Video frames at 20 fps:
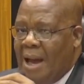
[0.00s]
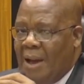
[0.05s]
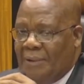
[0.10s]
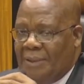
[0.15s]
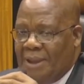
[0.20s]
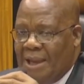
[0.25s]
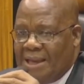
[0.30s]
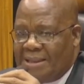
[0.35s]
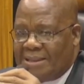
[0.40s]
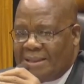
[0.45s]

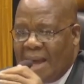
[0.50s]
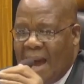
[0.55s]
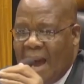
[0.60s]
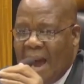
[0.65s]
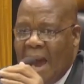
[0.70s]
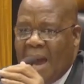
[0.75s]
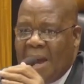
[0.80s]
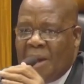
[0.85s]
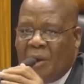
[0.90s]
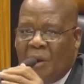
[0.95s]
Now, this
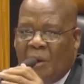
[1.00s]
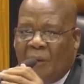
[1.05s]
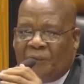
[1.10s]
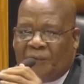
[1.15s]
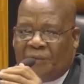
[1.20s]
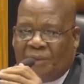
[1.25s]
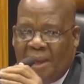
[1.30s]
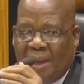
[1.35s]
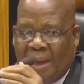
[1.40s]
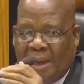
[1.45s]
kind
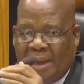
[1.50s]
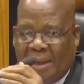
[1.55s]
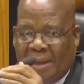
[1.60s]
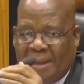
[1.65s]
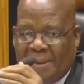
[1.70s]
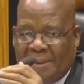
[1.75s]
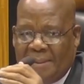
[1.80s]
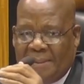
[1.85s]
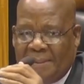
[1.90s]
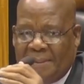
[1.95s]
of
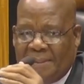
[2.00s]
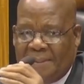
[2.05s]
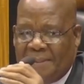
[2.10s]
thing